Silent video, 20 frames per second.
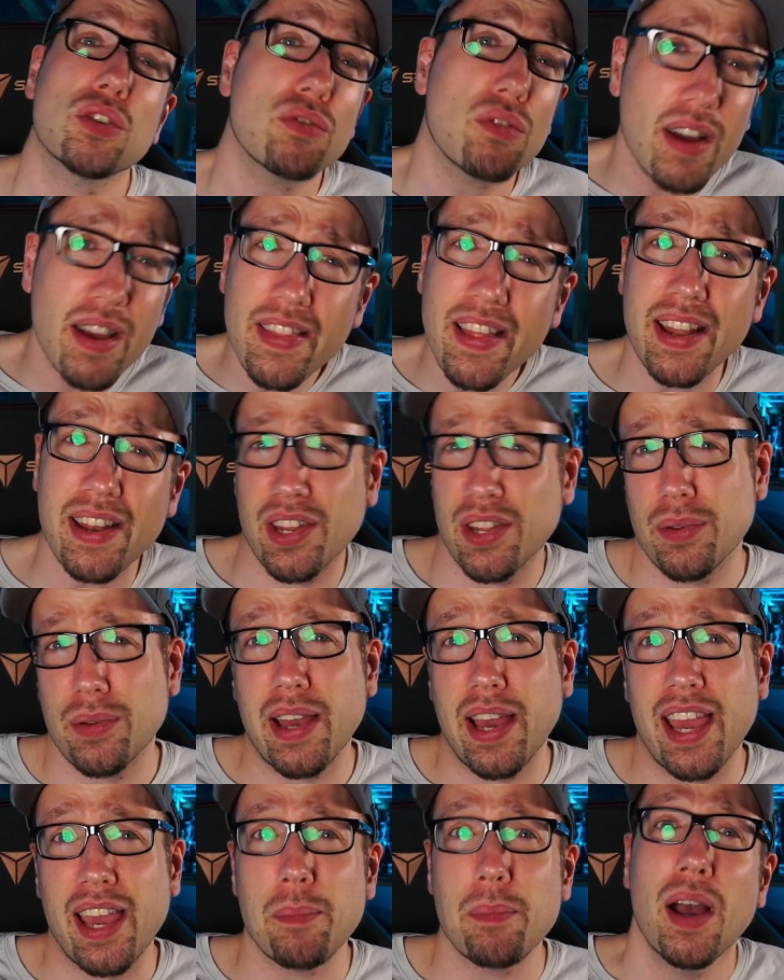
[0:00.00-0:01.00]
Try that new
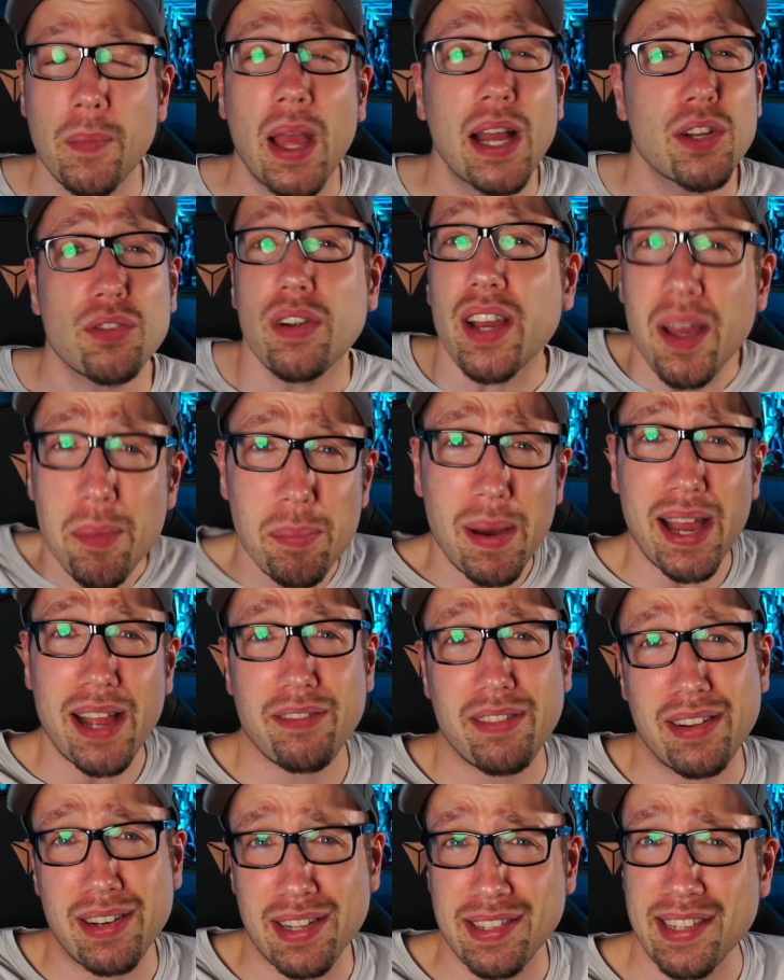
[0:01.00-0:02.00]
game. Try a
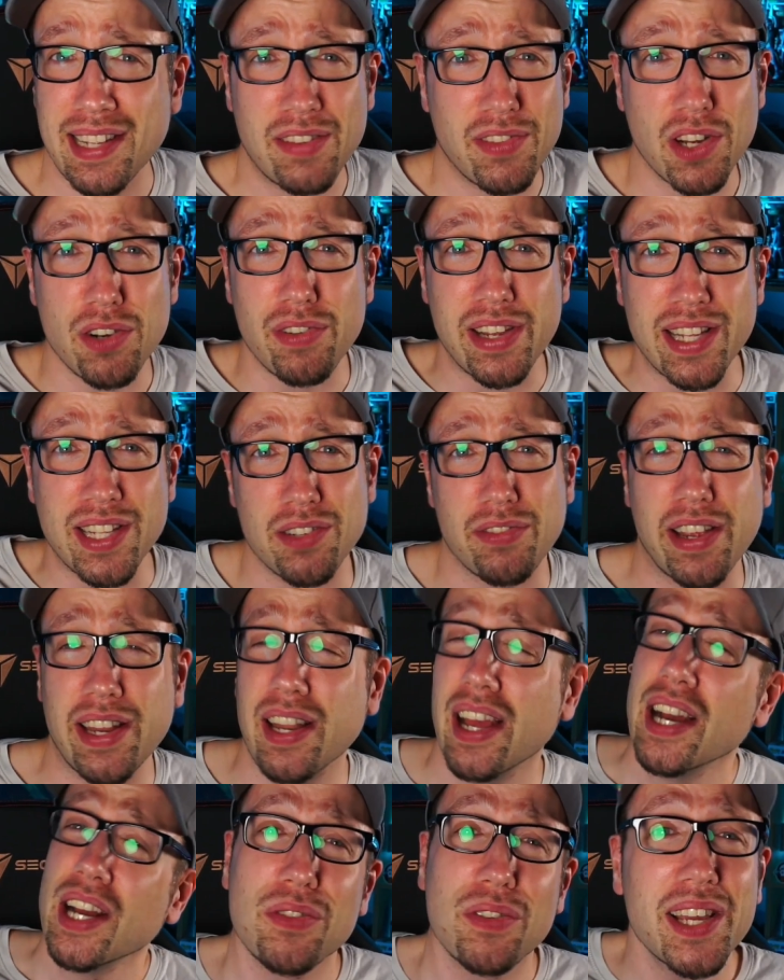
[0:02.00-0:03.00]
background instead of a green screen.
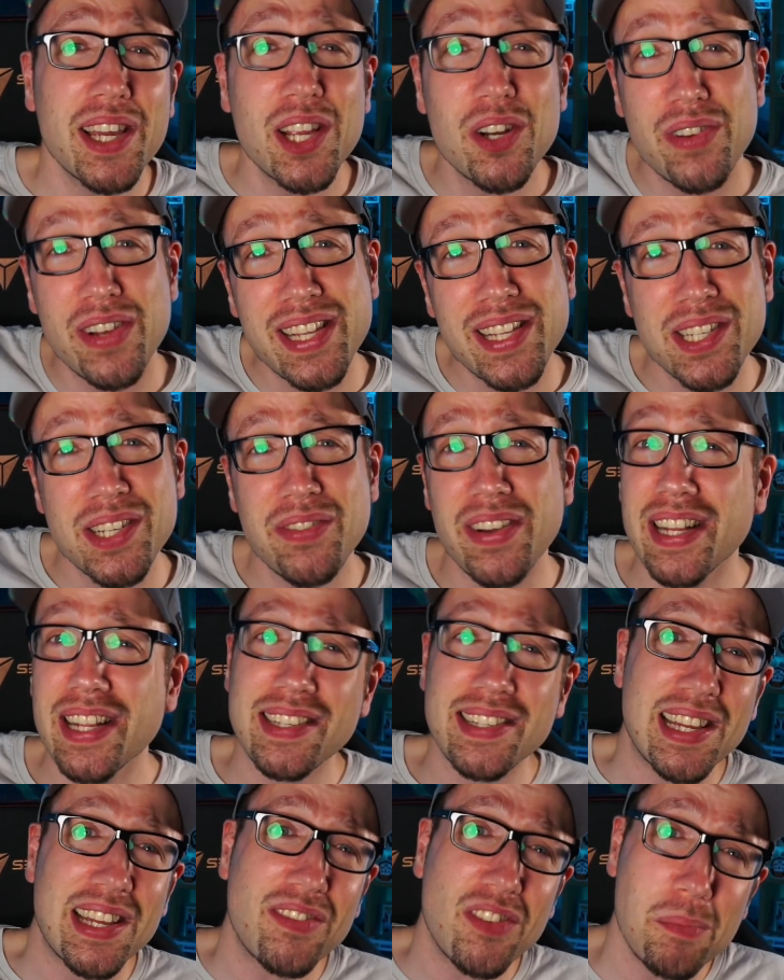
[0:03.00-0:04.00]
Try a green screen
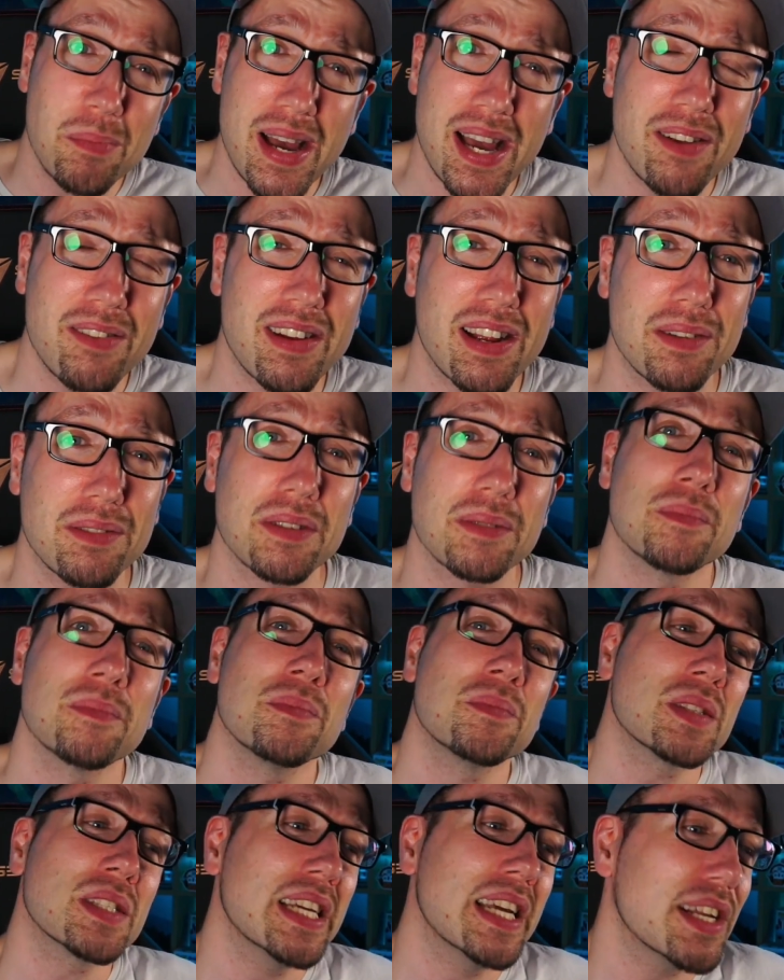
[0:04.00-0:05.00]
instead of a background.
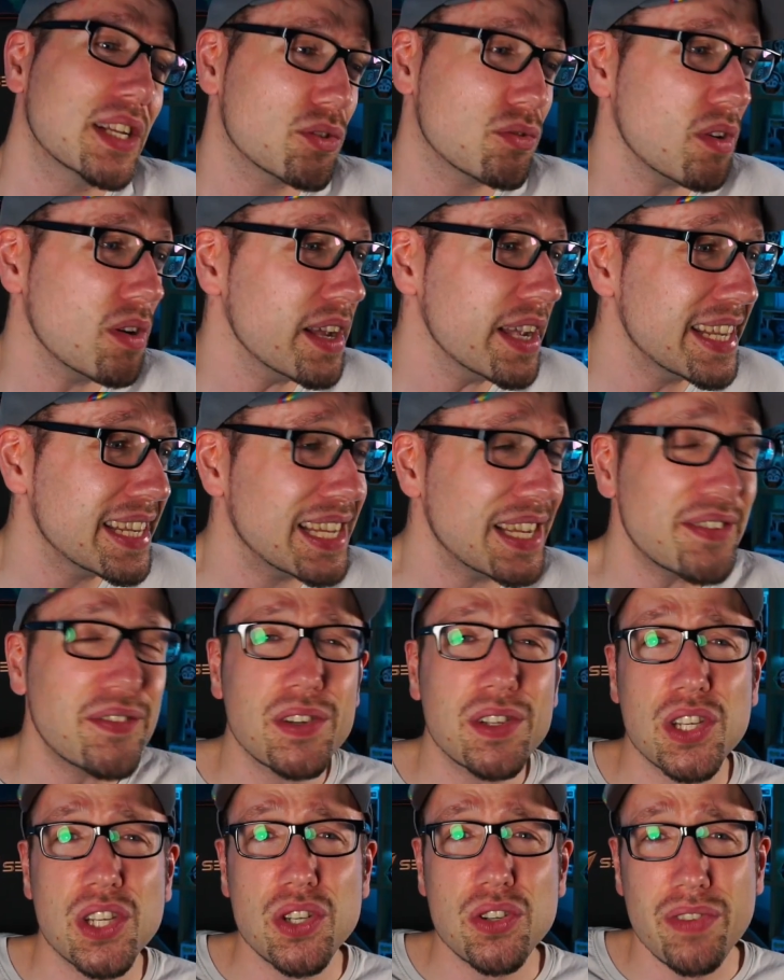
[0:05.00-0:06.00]
Try
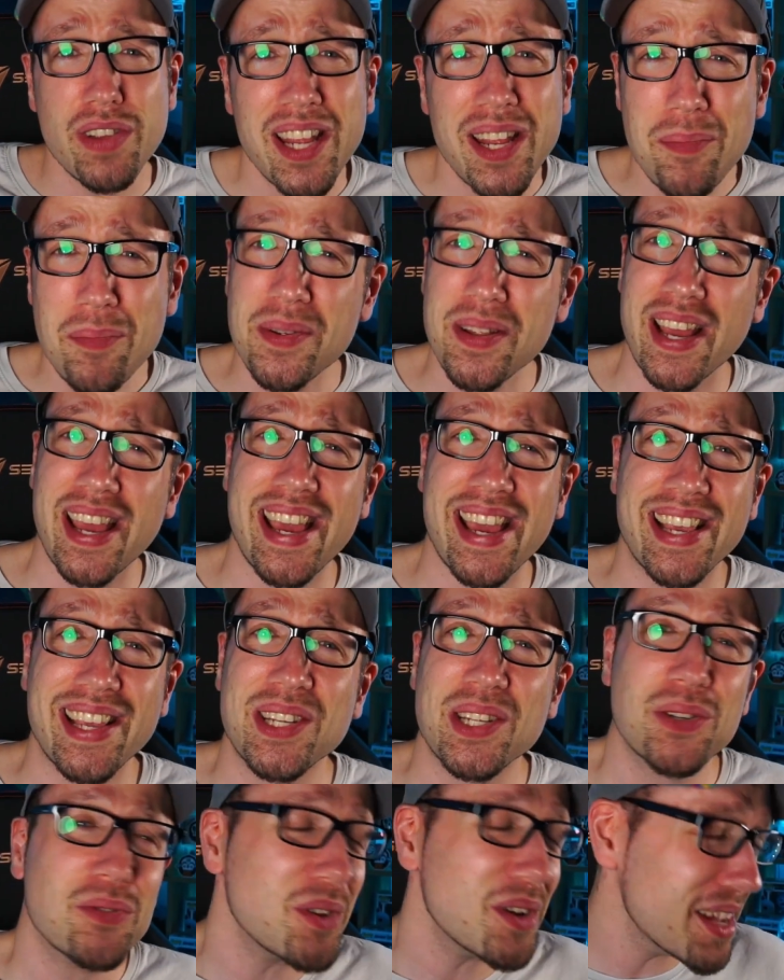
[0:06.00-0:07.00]
different stream days.
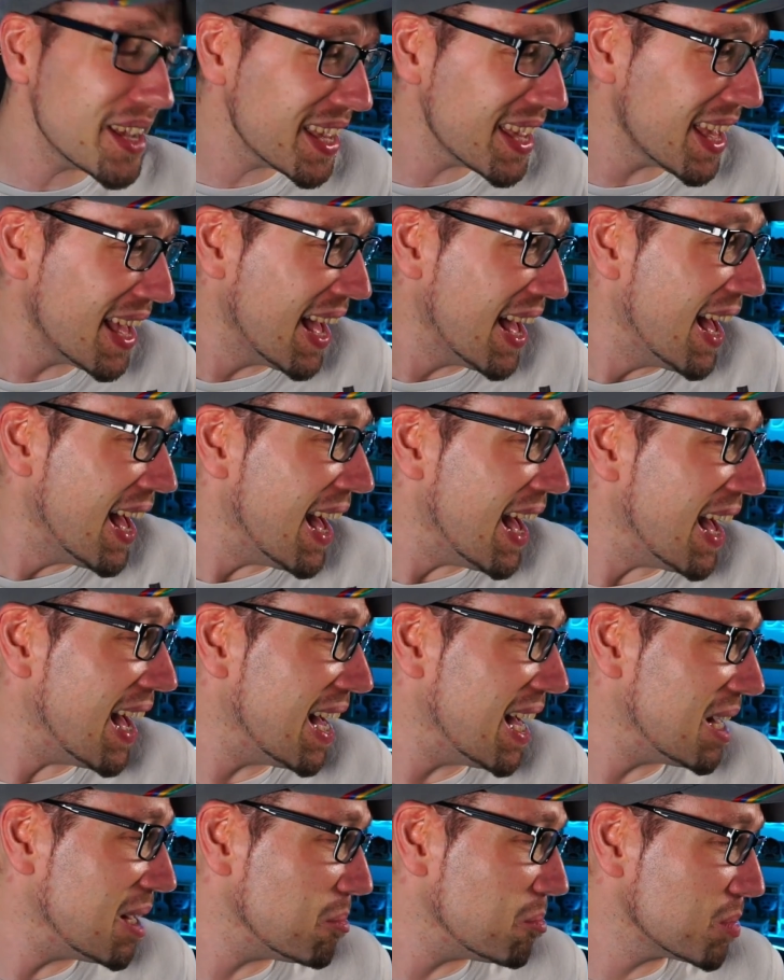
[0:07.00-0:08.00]
Try
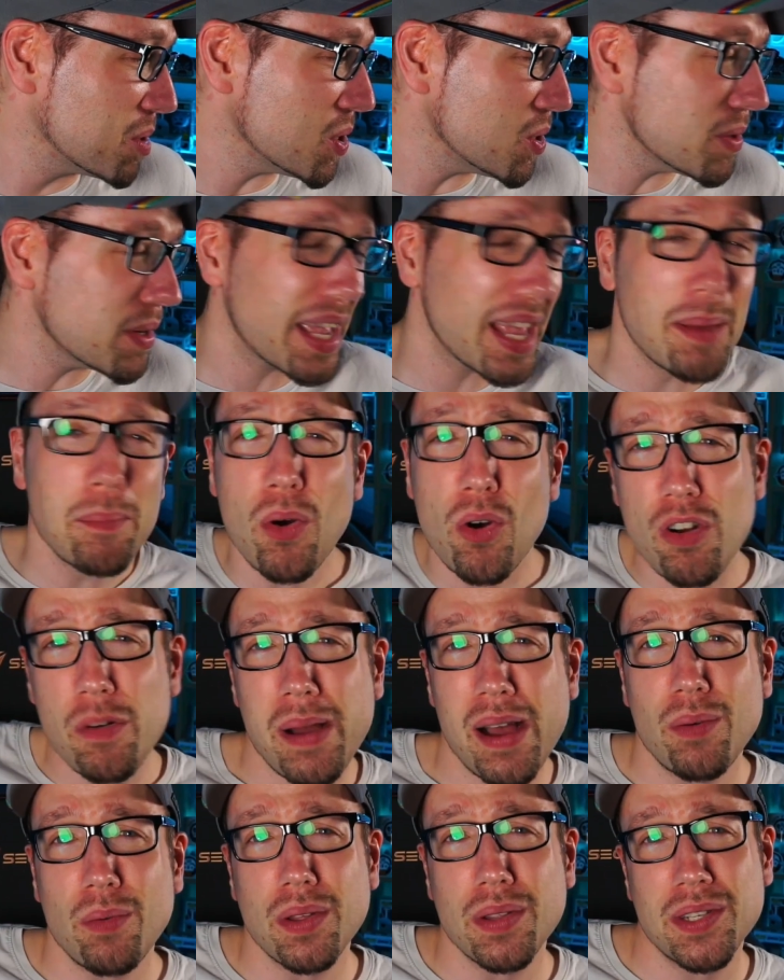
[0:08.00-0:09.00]
talking more
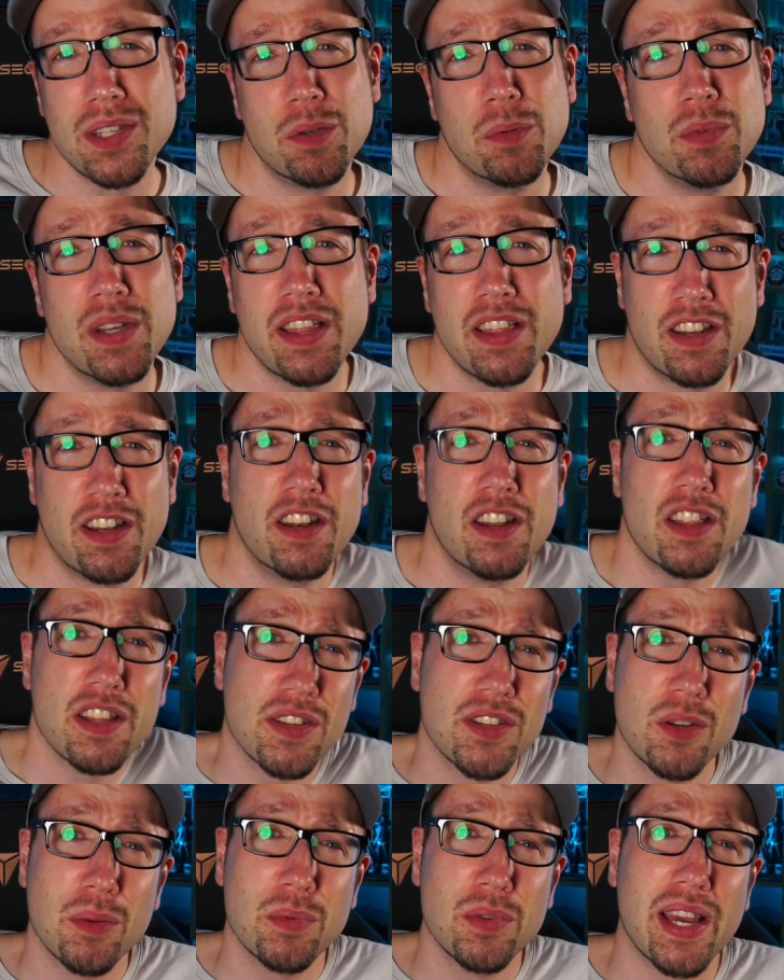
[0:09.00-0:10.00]
about one subject than another
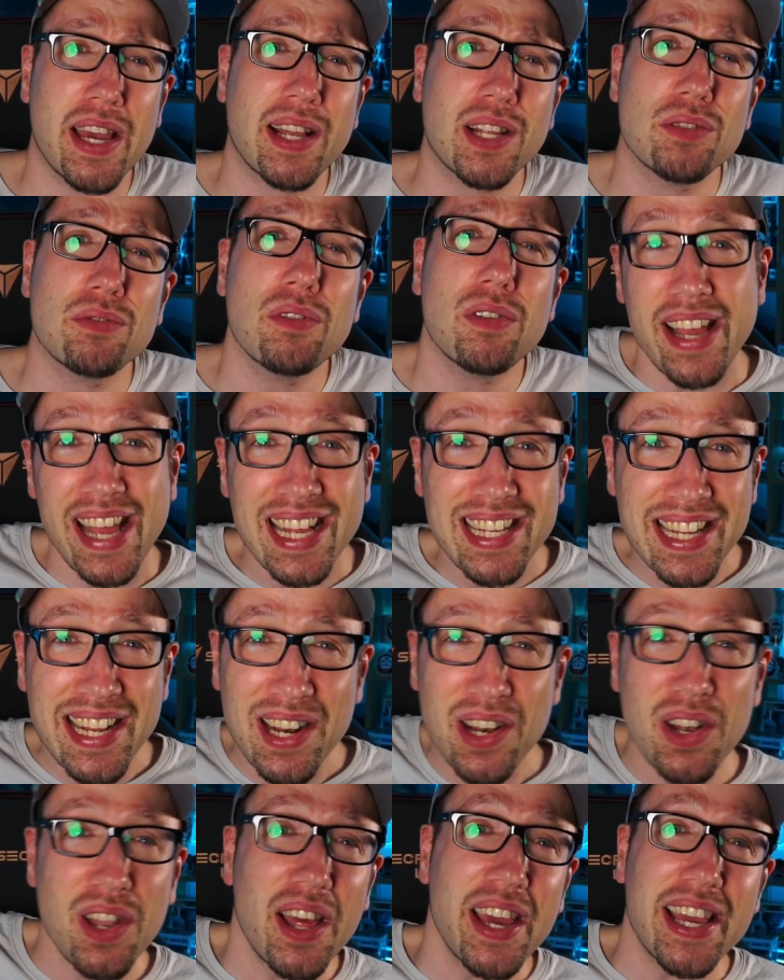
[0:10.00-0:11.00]
subject. Try adding
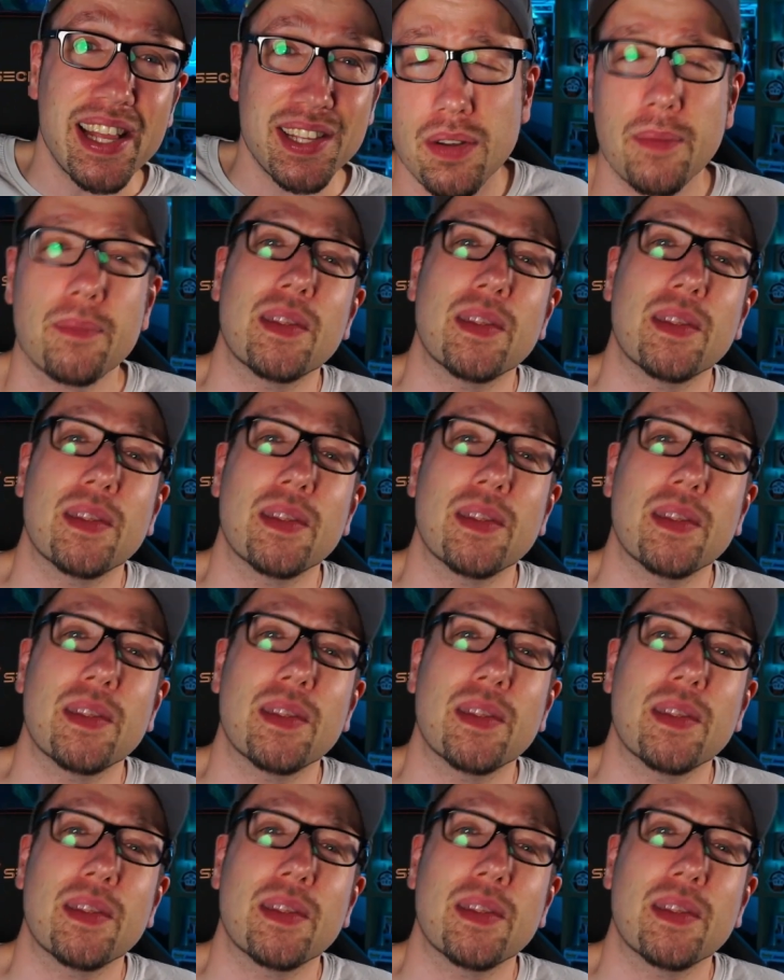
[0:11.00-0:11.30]
lights.